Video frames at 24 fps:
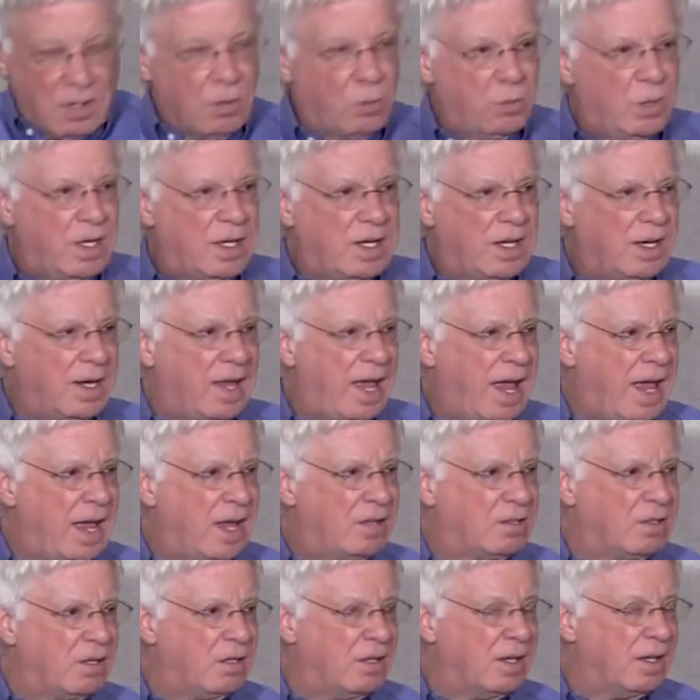we can
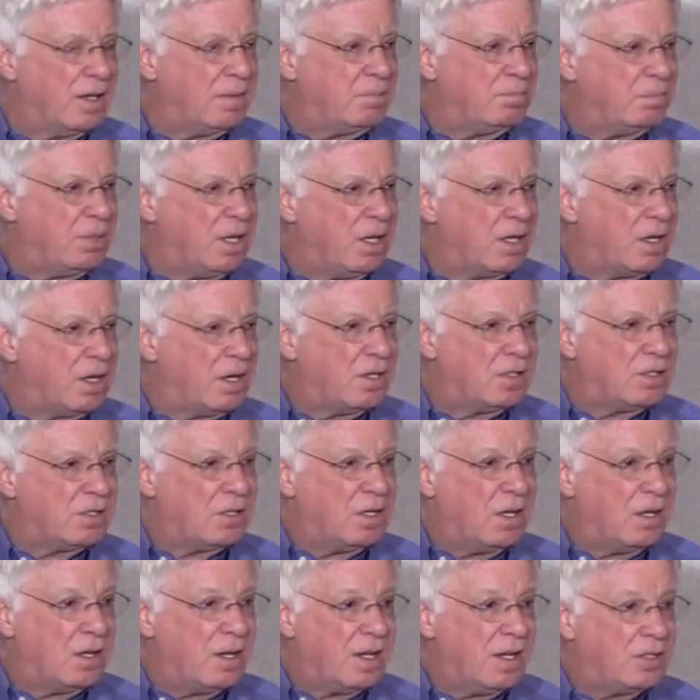handle it because
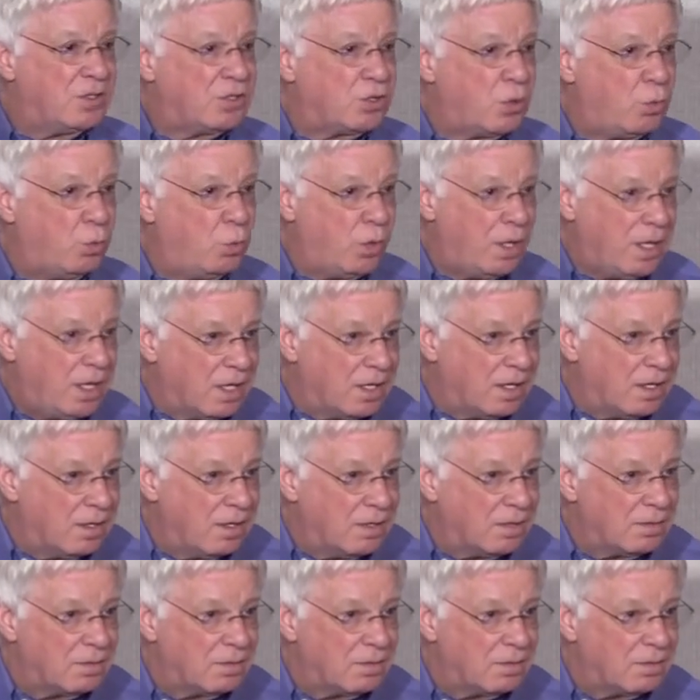it's a we. Amen.